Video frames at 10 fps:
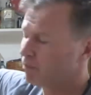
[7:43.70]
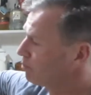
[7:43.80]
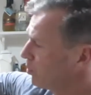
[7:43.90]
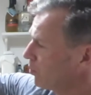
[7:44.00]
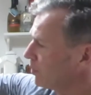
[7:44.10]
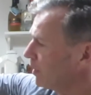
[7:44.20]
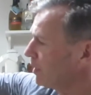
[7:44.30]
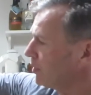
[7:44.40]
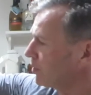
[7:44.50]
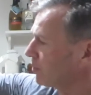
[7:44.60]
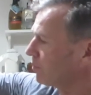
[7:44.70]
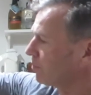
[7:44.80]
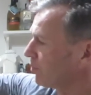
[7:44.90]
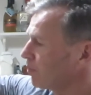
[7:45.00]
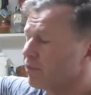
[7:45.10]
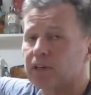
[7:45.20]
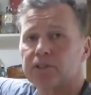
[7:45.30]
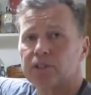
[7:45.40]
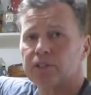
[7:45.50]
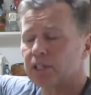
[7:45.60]
bought these from the
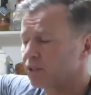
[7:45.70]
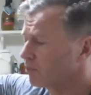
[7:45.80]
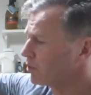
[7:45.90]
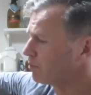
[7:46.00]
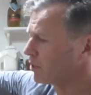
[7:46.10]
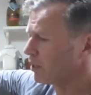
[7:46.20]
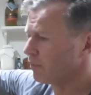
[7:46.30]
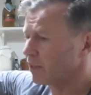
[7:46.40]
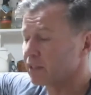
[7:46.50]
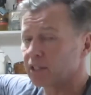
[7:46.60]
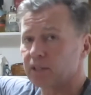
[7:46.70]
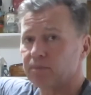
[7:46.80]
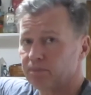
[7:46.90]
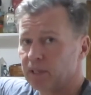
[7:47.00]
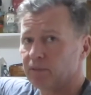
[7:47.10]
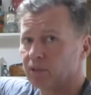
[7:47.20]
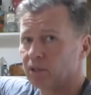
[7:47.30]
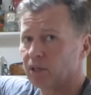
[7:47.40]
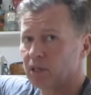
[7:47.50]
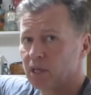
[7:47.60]
factory in New Zealand, got them shipped over. It's actually, believe it or
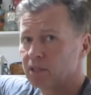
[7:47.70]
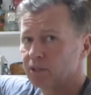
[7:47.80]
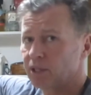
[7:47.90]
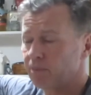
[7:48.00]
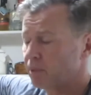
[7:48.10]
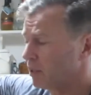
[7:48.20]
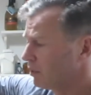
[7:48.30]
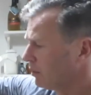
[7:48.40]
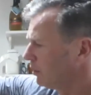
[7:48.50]
not, cheaper.